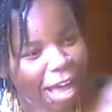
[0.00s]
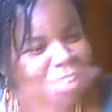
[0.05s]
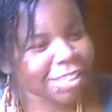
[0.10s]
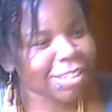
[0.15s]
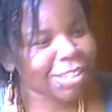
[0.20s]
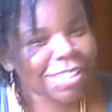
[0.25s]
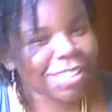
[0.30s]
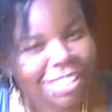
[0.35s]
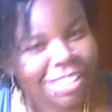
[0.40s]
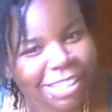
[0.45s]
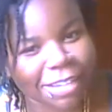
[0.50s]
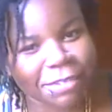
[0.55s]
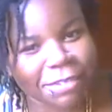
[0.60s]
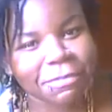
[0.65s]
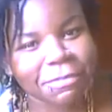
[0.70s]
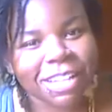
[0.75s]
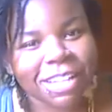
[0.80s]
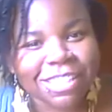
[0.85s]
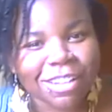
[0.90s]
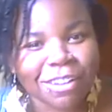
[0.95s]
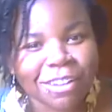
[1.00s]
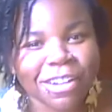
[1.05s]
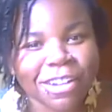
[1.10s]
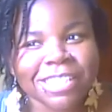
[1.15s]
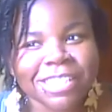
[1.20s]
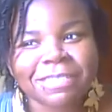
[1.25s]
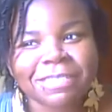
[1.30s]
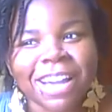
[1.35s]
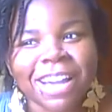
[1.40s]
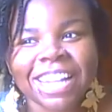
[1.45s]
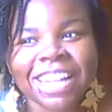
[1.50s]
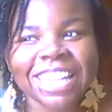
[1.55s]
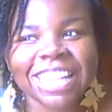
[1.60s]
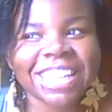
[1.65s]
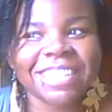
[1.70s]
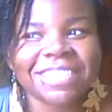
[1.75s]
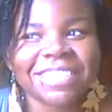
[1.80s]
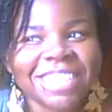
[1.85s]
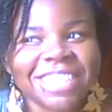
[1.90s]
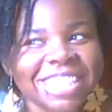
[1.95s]
I talked to some of my friends about
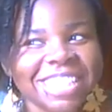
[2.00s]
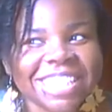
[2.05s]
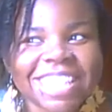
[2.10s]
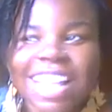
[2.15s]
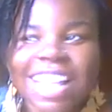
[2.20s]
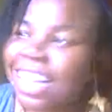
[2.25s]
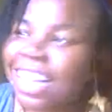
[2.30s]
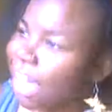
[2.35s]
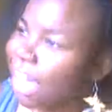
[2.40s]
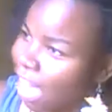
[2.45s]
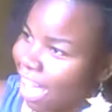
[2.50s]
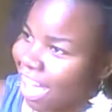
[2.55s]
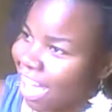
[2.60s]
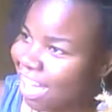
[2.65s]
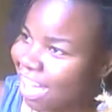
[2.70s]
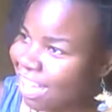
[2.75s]
it, and we just like,